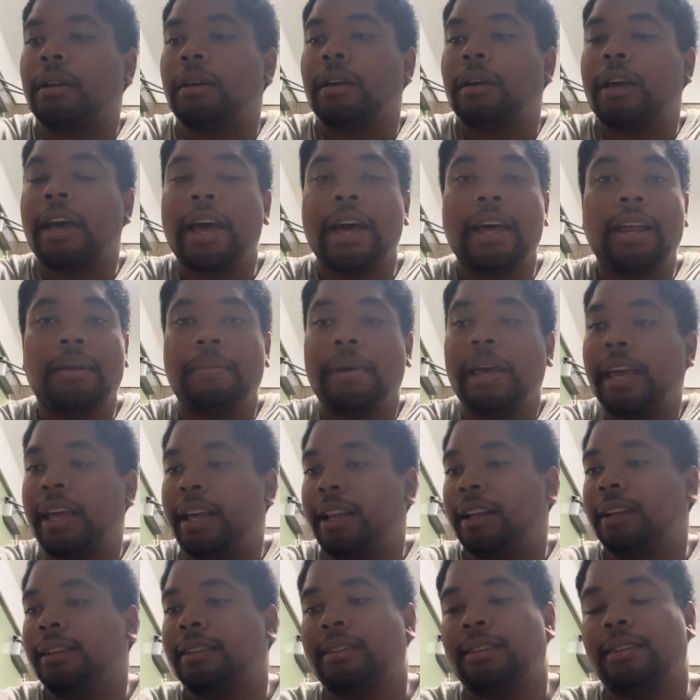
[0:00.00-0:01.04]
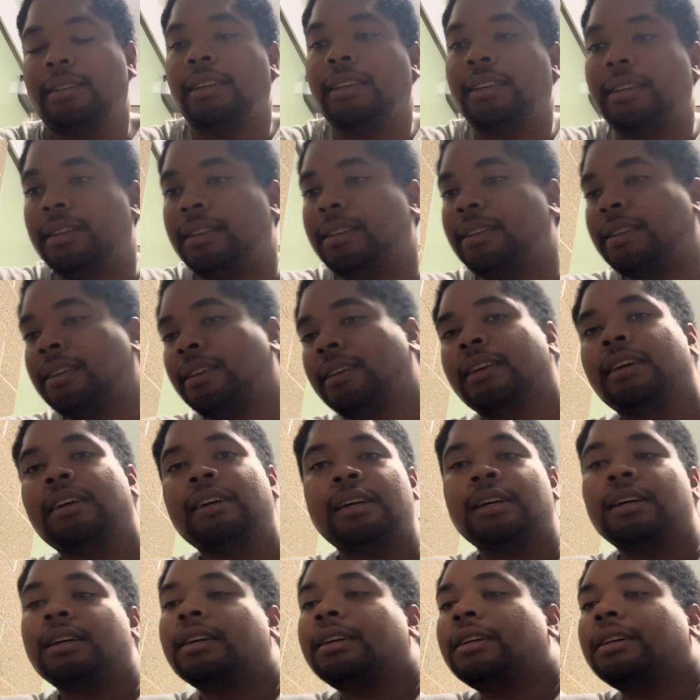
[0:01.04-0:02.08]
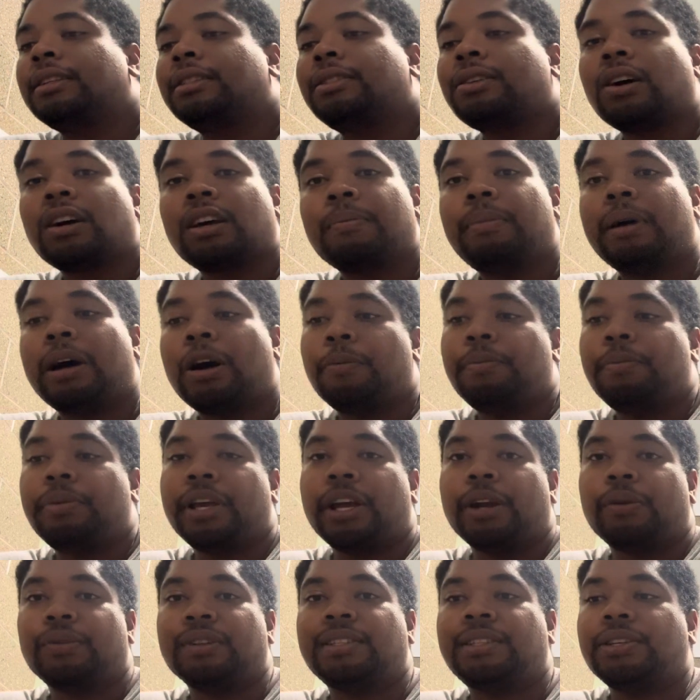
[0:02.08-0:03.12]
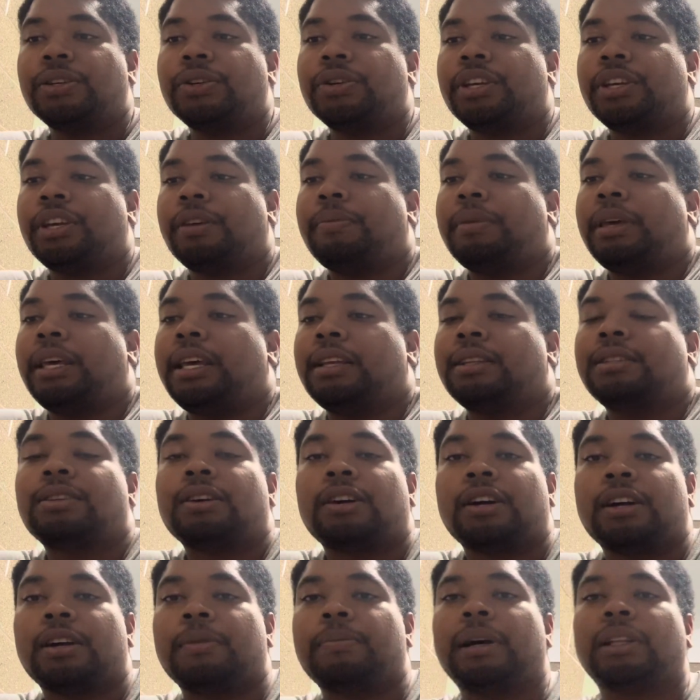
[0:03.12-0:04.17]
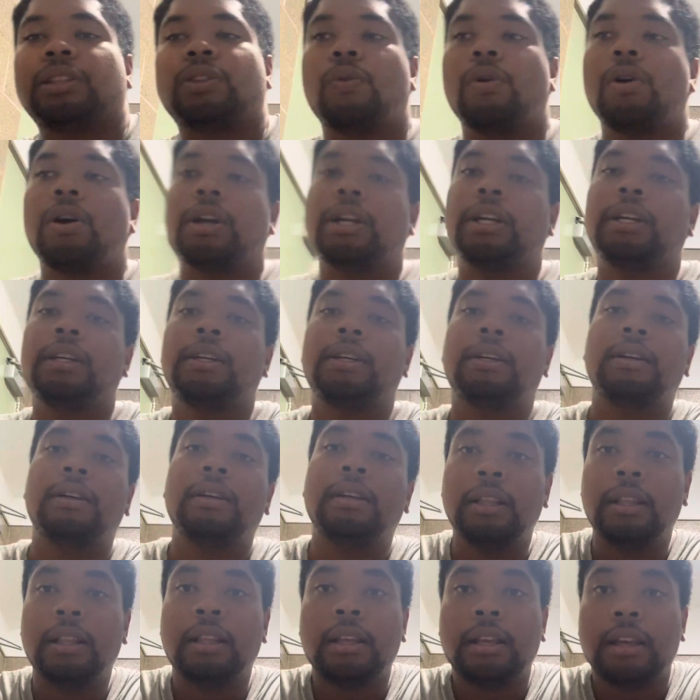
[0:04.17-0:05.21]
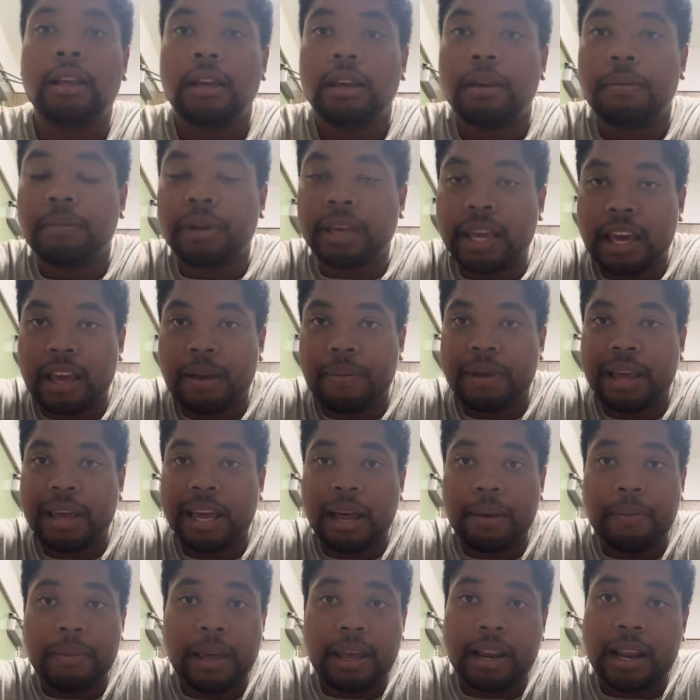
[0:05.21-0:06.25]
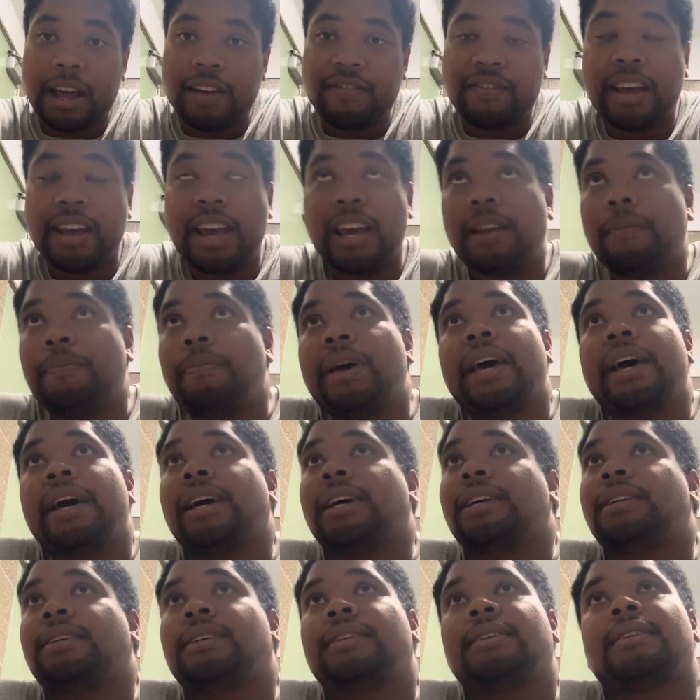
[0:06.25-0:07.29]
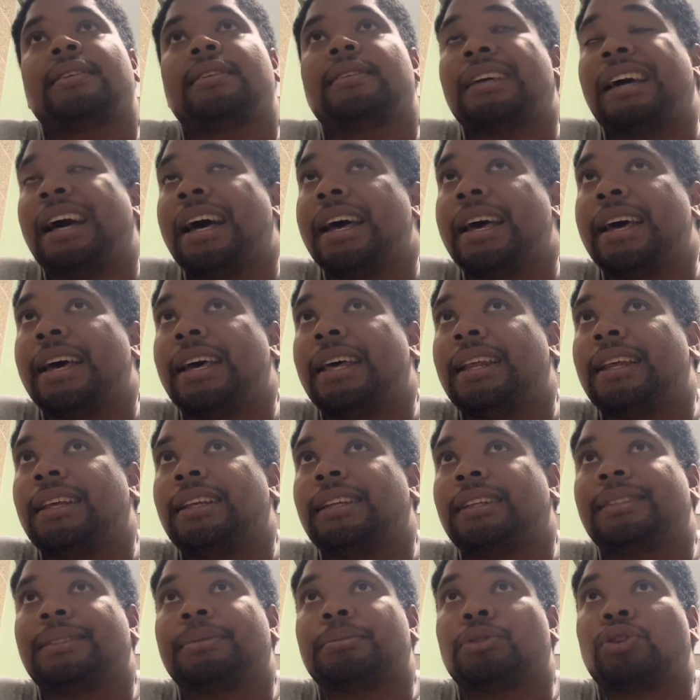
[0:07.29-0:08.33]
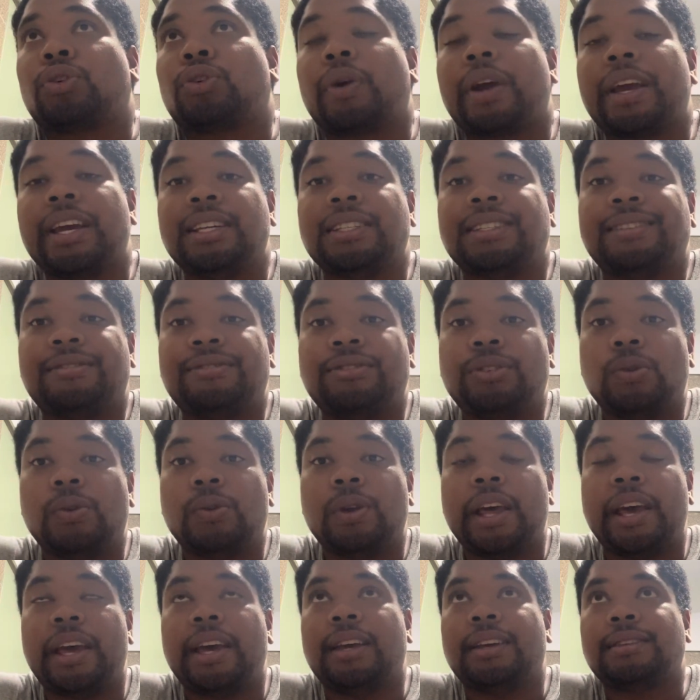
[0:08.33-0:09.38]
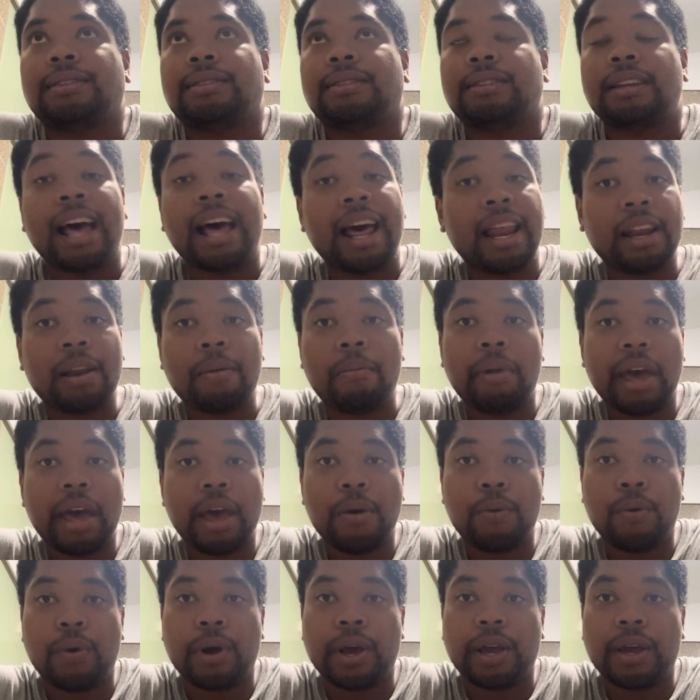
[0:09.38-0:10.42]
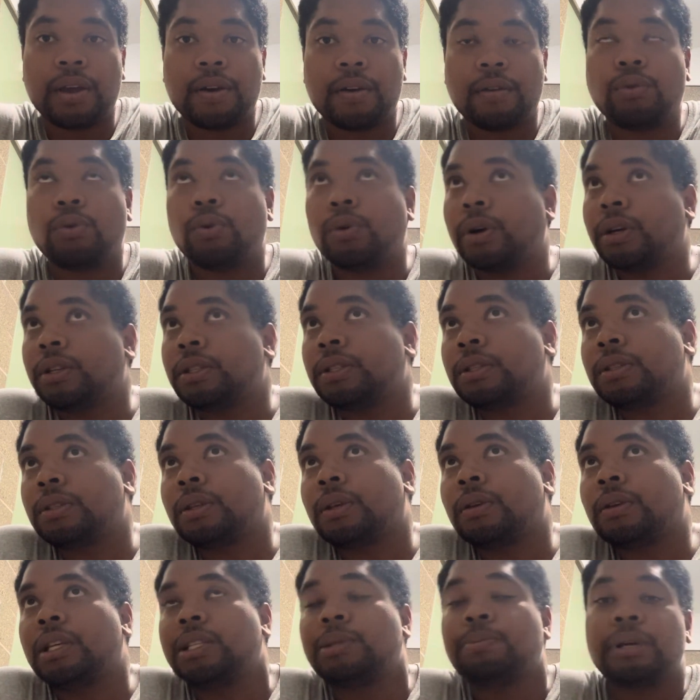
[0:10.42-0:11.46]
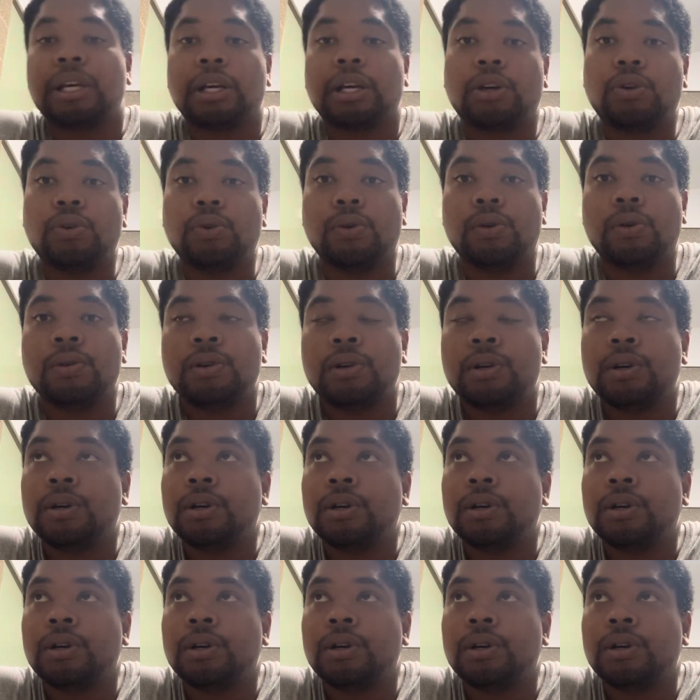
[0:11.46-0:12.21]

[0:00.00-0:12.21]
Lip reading: Yeah, man, sheesh. Talk about being resilient, man. Sorry about the water. But yeah, man, I had some crazy few days. Not in a bad way, of course. It's been cool.